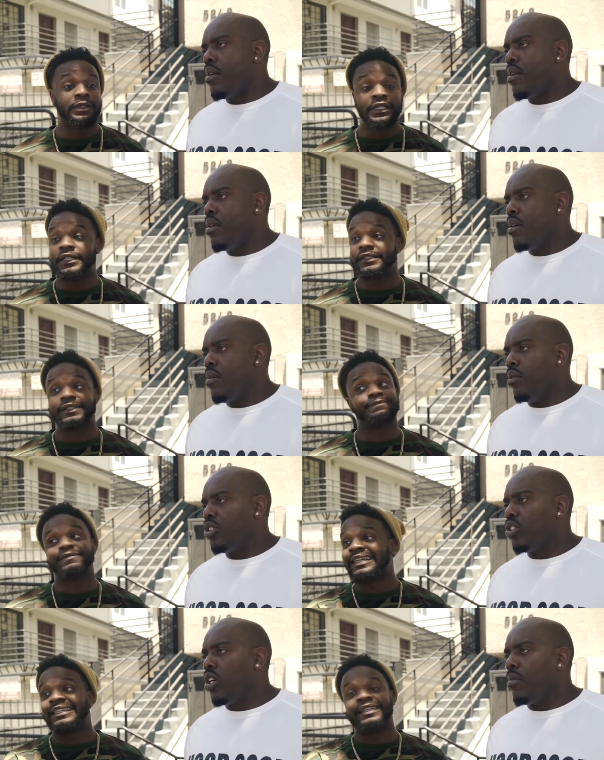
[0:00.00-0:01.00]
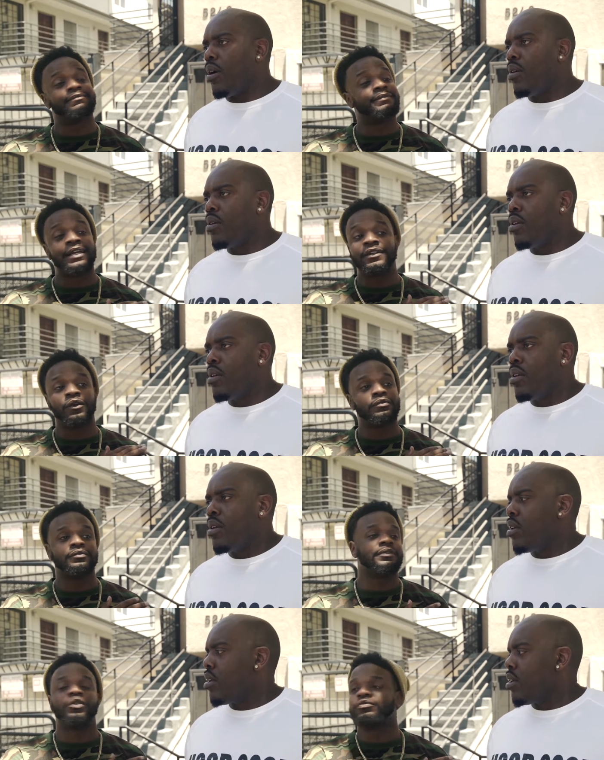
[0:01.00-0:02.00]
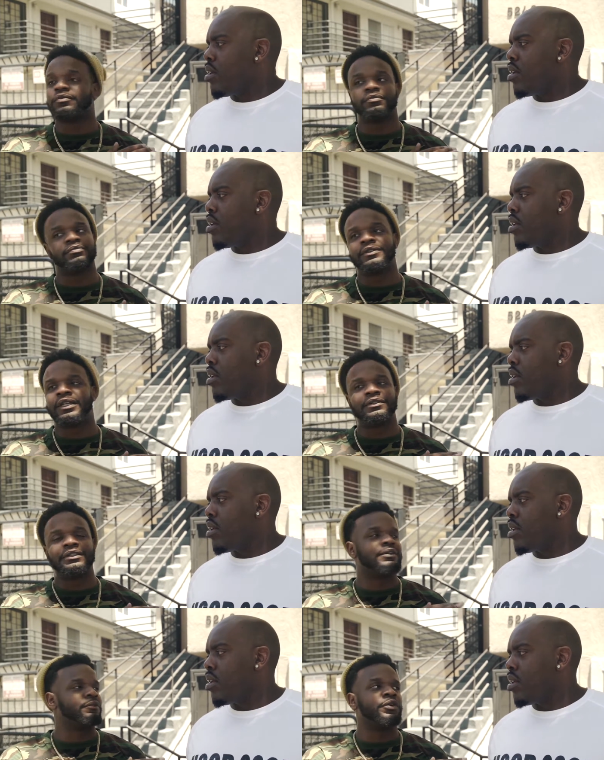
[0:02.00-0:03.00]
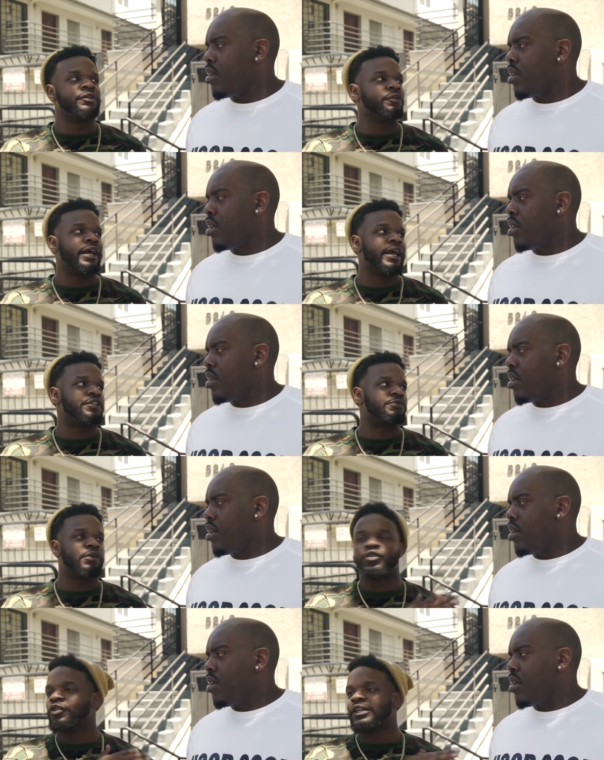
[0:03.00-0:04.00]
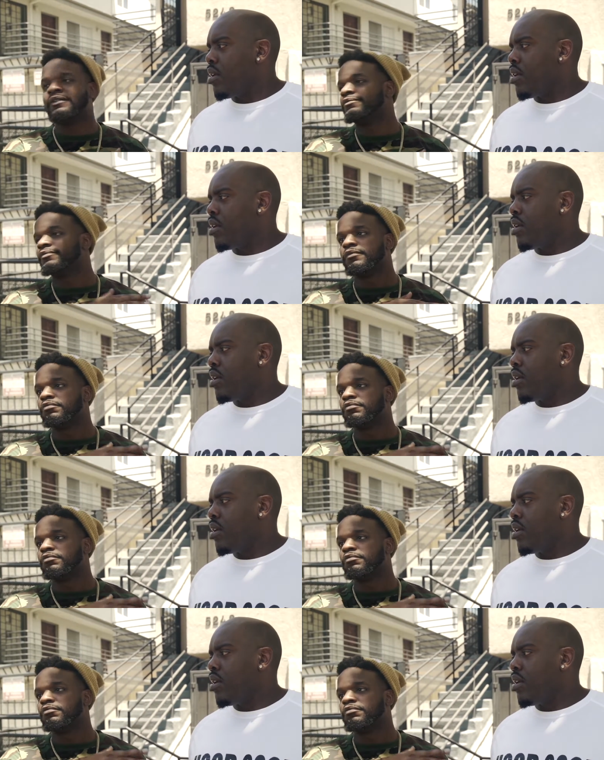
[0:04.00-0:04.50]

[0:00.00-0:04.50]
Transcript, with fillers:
Speaker 1: Please. What y'all talking about? They don't don't. Let, we don't even want to ask you, bro. Don't even.